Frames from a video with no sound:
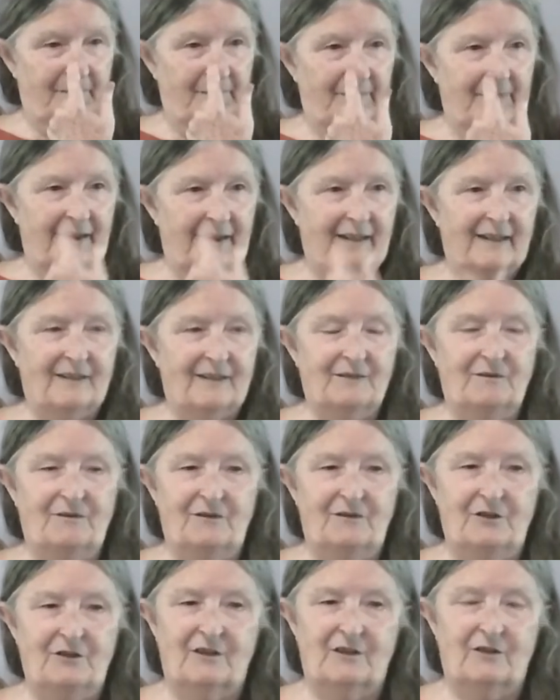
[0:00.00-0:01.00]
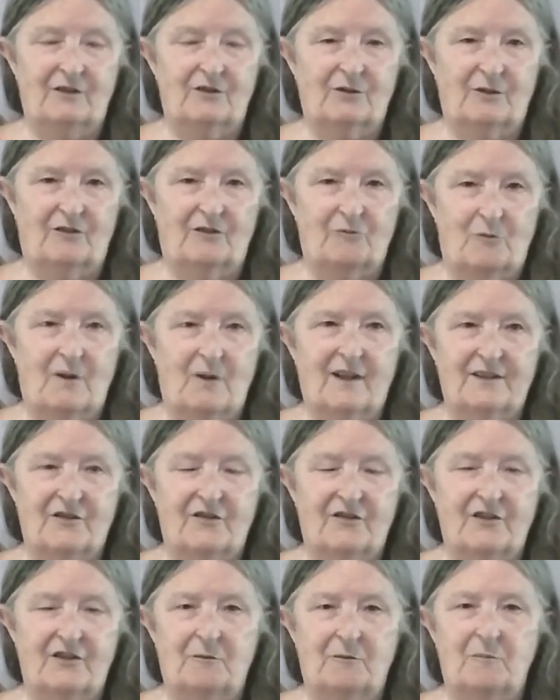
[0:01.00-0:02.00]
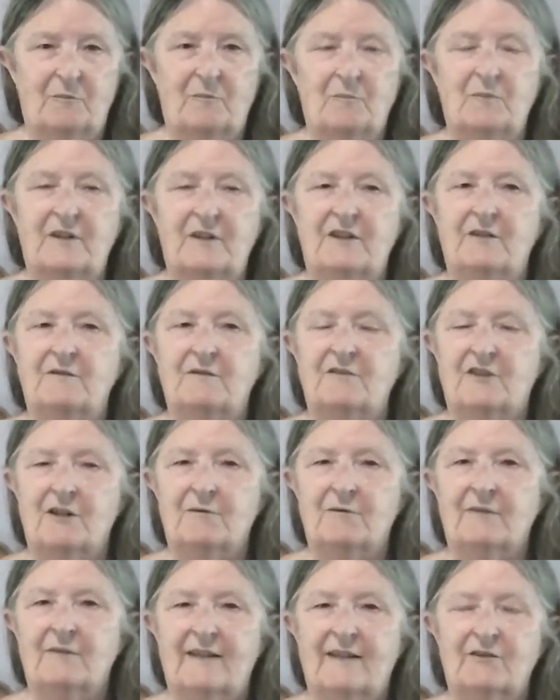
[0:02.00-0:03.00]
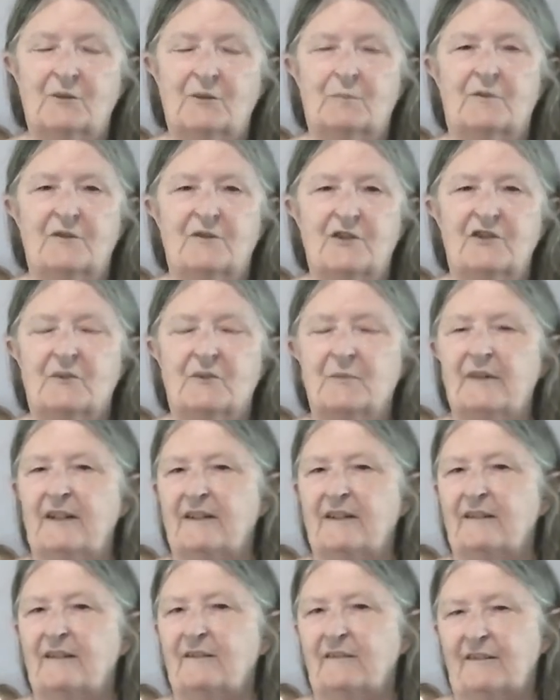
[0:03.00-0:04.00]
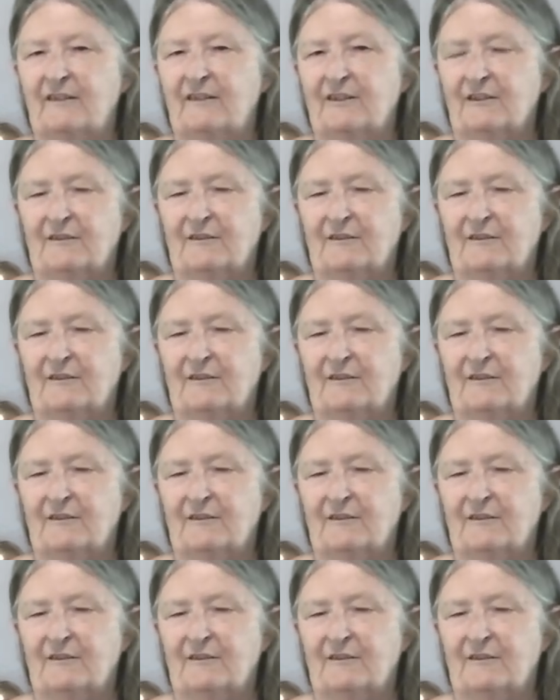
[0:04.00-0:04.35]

and you can sort of watch them, but you don't have to participate in their